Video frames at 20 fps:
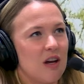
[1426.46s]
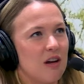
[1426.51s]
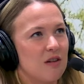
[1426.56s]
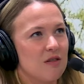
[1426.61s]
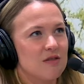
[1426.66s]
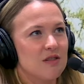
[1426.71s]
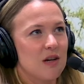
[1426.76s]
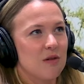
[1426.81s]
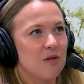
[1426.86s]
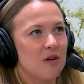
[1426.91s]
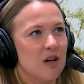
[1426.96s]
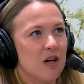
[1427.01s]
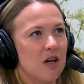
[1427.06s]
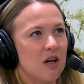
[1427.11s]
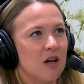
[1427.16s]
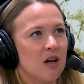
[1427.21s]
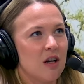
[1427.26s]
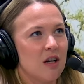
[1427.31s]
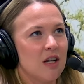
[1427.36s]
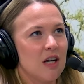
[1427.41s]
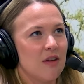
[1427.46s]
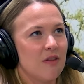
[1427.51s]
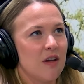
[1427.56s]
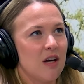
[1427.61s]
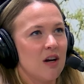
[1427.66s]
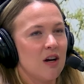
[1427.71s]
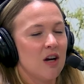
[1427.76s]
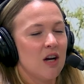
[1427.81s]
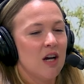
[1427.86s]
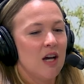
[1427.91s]
acres that we're hunting on down
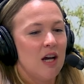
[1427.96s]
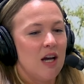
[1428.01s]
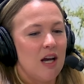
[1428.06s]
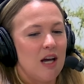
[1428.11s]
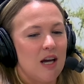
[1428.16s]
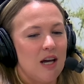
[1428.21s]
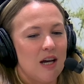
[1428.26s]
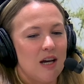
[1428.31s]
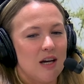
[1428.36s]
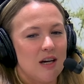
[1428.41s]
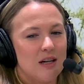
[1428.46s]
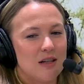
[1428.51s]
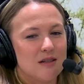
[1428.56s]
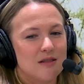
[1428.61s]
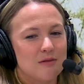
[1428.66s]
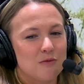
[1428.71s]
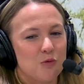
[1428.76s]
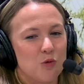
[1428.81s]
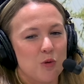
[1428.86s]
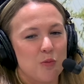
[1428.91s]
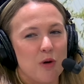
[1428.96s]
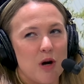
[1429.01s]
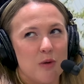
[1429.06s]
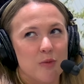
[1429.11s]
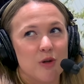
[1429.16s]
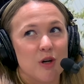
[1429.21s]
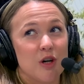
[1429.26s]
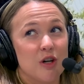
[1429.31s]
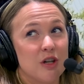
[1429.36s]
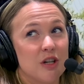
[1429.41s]
there, and we're
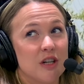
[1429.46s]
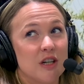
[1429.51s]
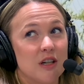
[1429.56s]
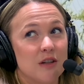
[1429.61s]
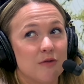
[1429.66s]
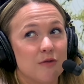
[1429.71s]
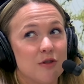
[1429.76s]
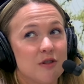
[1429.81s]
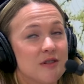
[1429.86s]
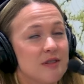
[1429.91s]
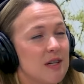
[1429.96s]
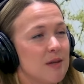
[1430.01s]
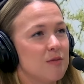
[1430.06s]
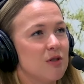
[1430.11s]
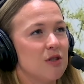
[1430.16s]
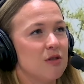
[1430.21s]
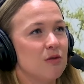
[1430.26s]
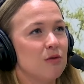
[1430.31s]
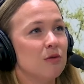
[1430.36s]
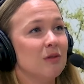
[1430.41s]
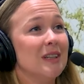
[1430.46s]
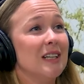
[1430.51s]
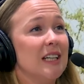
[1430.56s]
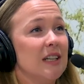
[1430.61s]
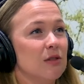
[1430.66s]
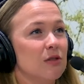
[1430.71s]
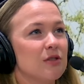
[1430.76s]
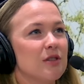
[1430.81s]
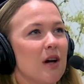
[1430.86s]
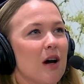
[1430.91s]
probably all hunting for the same 2
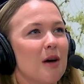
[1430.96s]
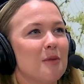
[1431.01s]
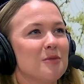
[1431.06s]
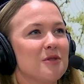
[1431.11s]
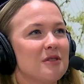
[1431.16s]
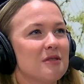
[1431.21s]
legal toms.